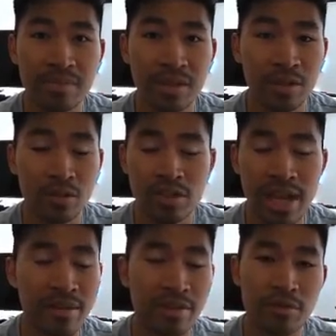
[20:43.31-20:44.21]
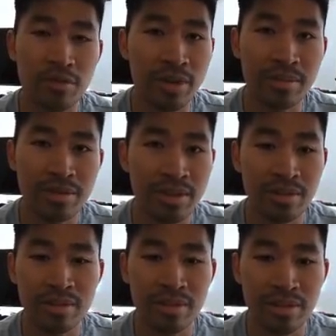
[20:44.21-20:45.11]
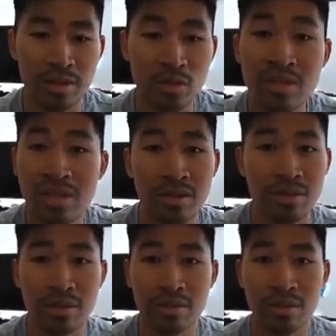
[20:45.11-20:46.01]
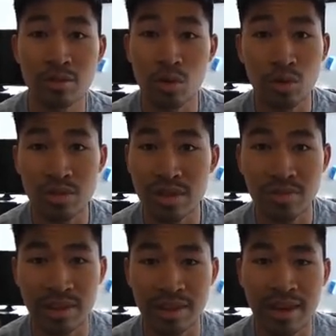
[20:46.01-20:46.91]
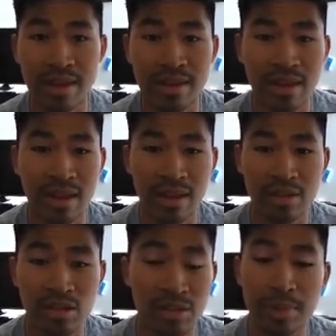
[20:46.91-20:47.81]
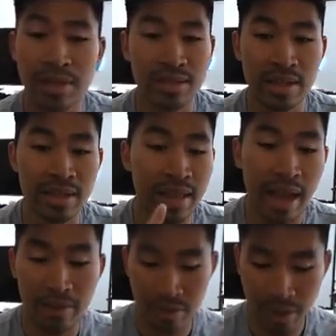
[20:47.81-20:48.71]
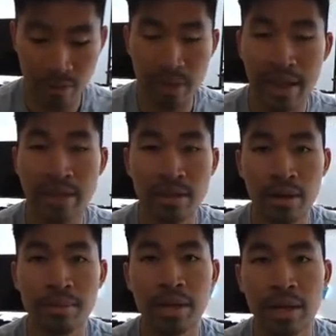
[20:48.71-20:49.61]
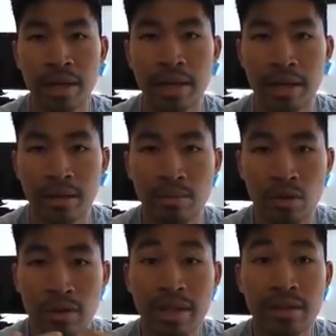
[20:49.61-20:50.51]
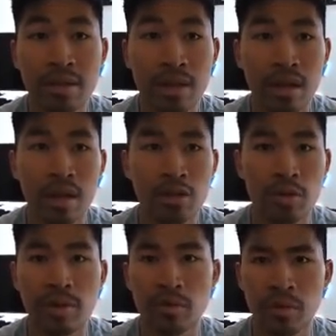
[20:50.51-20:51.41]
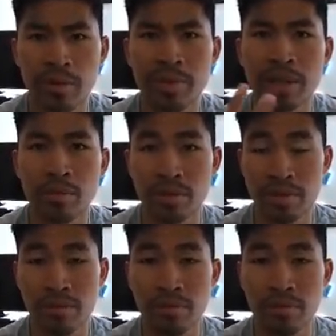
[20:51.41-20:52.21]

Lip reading: Just having the freedom to do cool stuff like that is just amazing. And then after that, we ended up in Berlin, Germany, where we met up with some